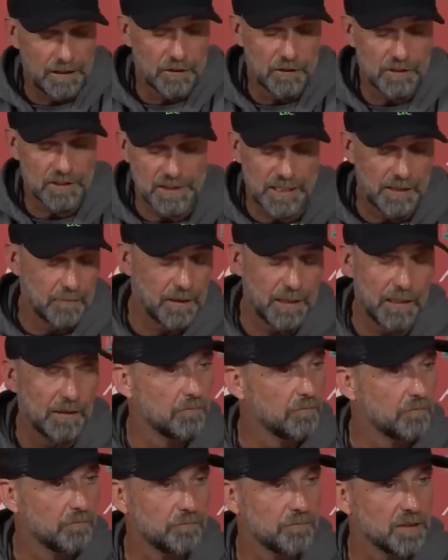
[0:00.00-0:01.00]
you are not
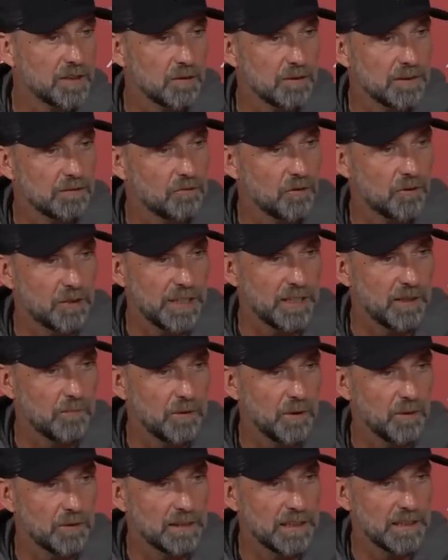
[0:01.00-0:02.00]
stable, you don't have to think
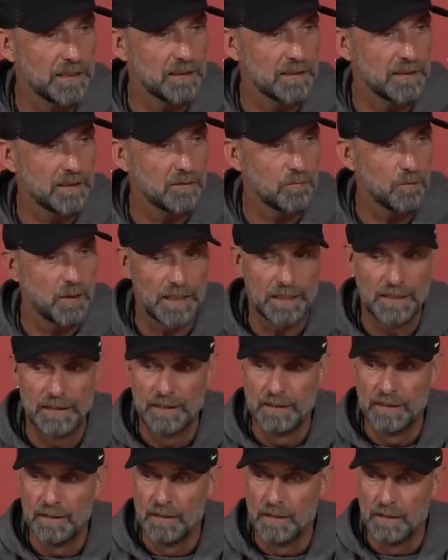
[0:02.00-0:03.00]
about that. And that's why
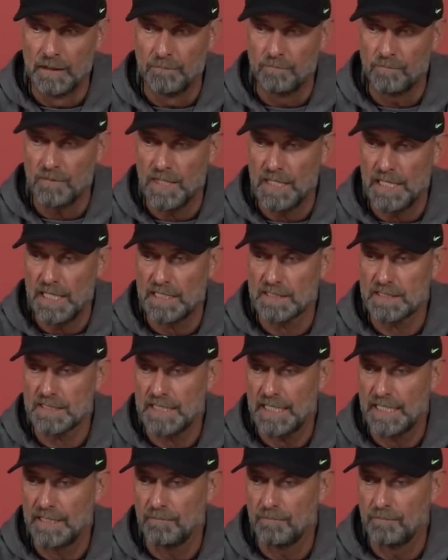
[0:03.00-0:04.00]
the last
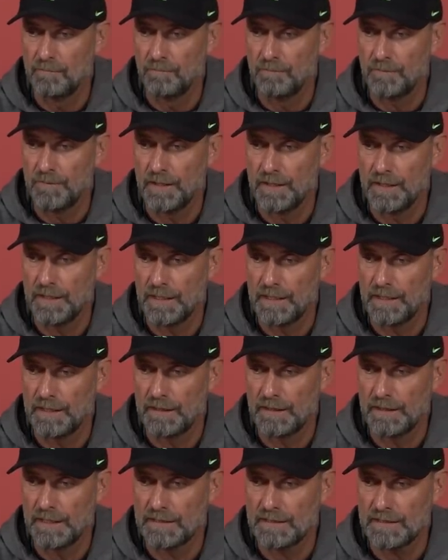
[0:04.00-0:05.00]
game again
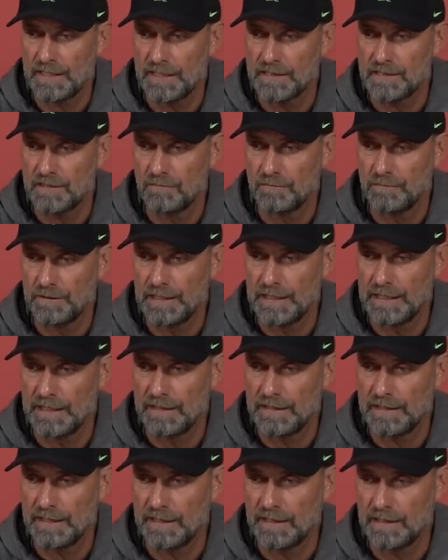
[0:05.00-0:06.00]
against Aston Villa,
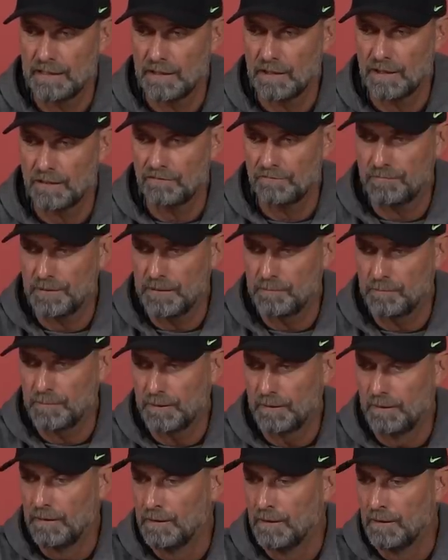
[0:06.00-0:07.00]
I think a lot of
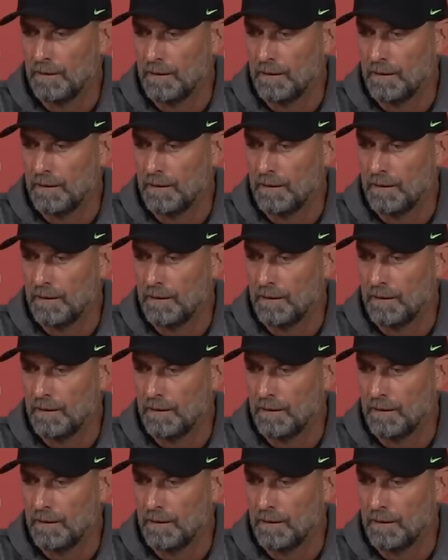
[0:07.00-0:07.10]
people